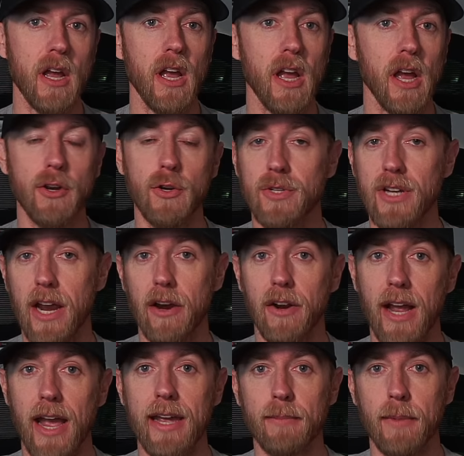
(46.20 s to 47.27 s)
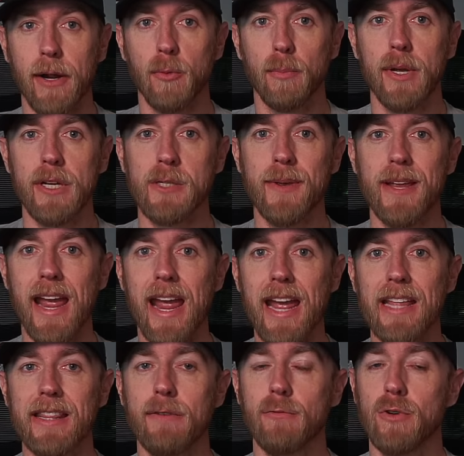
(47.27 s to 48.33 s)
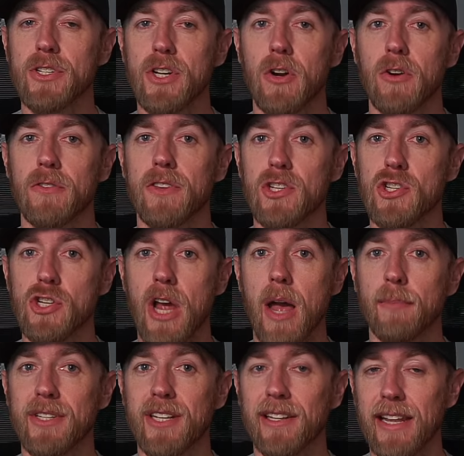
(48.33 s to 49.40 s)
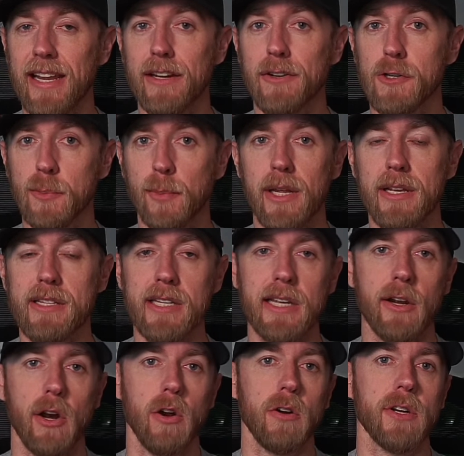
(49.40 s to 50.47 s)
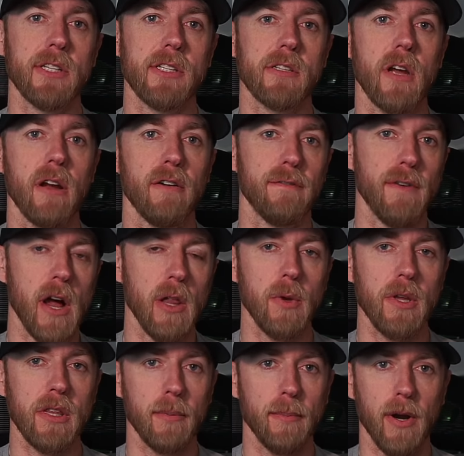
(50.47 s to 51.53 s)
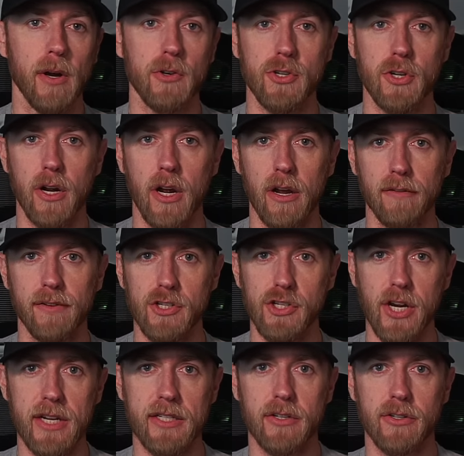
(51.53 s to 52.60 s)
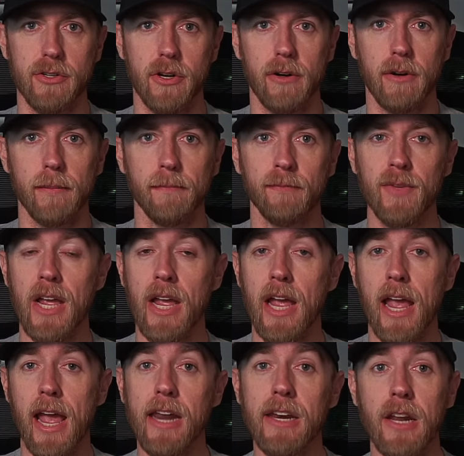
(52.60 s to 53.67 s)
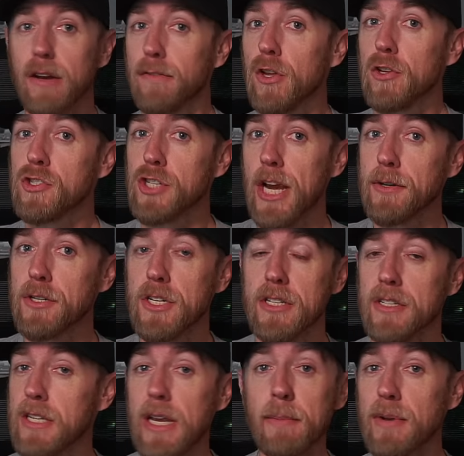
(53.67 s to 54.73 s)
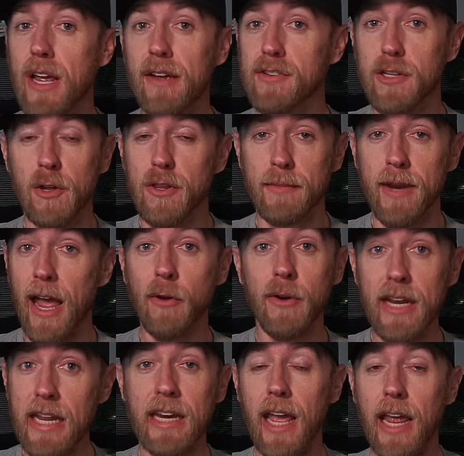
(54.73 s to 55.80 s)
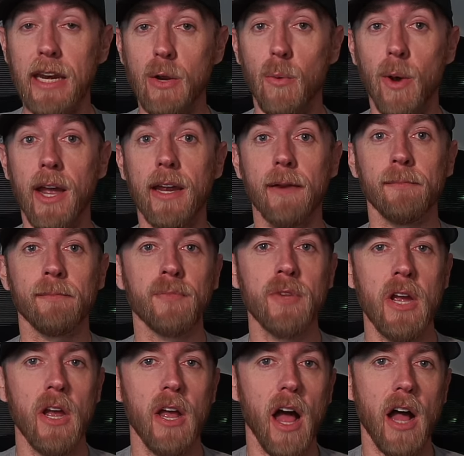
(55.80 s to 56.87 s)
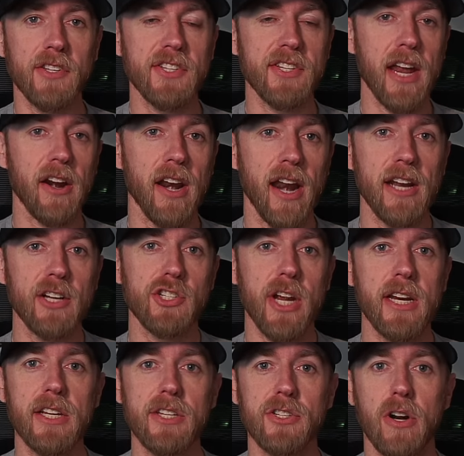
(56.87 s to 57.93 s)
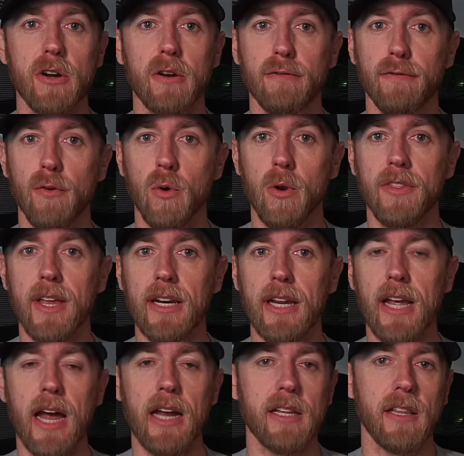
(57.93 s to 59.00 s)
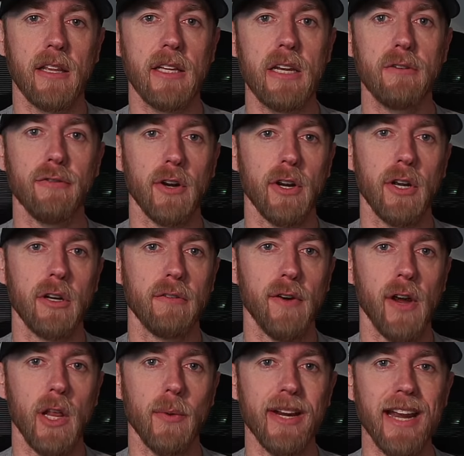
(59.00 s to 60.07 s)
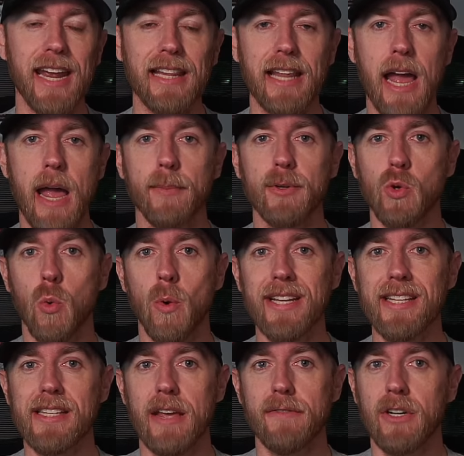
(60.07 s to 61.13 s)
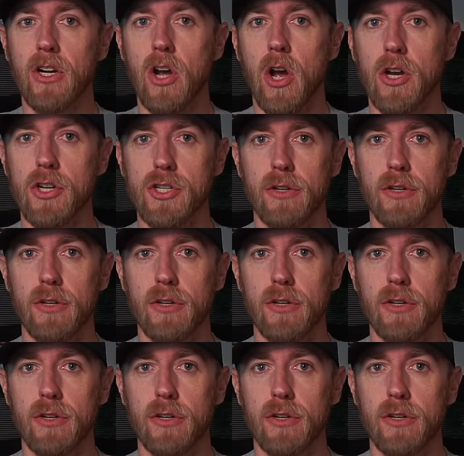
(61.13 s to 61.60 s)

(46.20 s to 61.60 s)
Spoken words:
a new tire guy in Michael Bixby, and they've returned the shop to Landers' place in Arkansas following the departure of Jason Durham. And none of those changes seem to have slowed them down in any way. On Saturday night, JD started fourth and got to the lead for good following a lap 27 caution